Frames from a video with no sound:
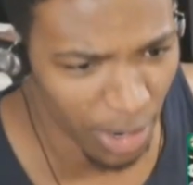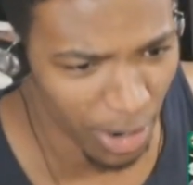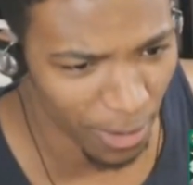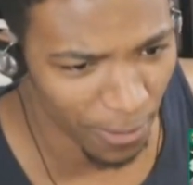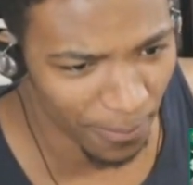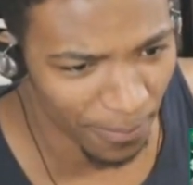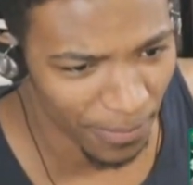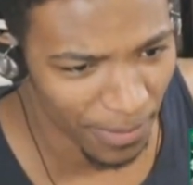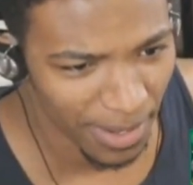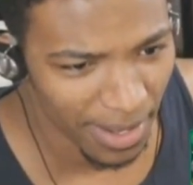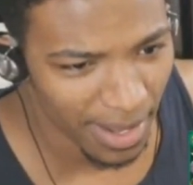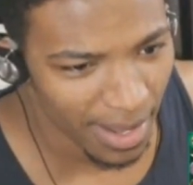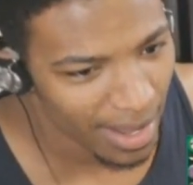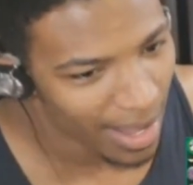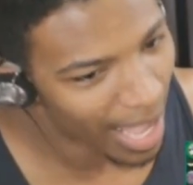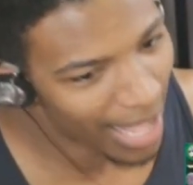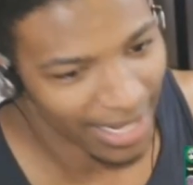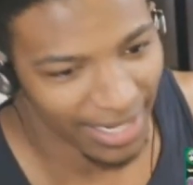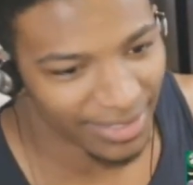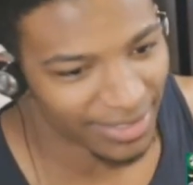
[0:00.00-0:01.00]
No,
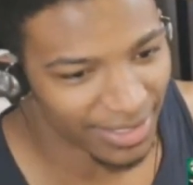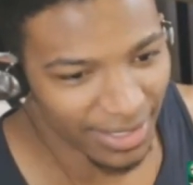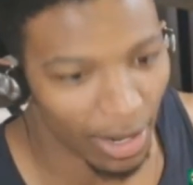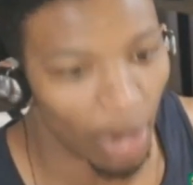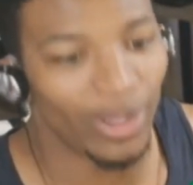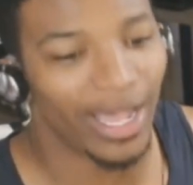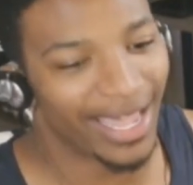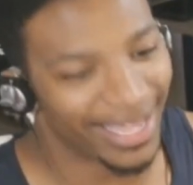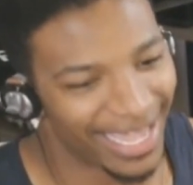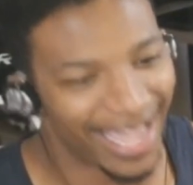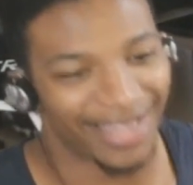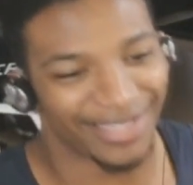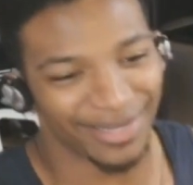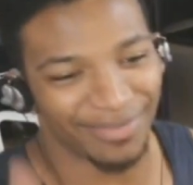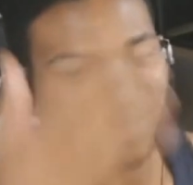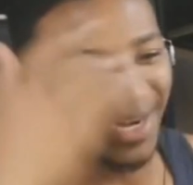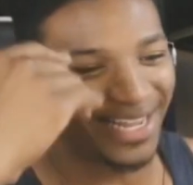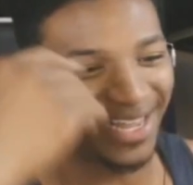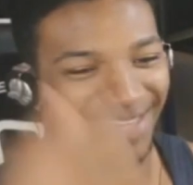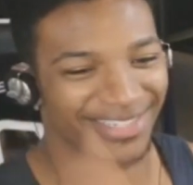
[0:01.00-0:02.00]
I didn't see. Okay, yeah,
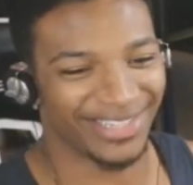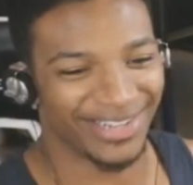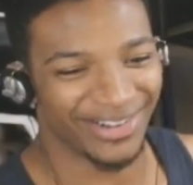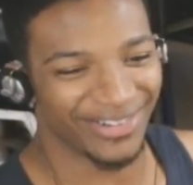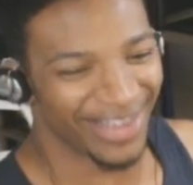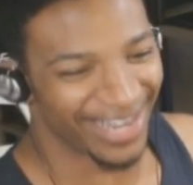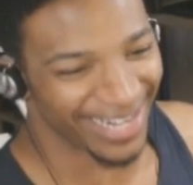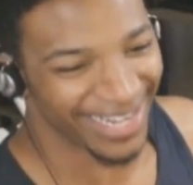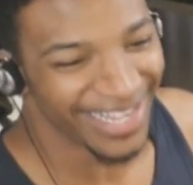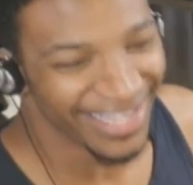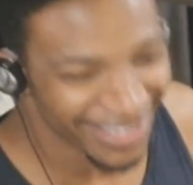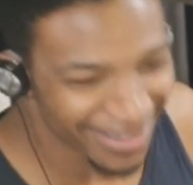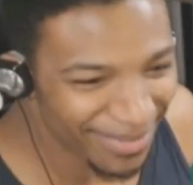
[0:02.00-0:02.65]
somebody guessed it already.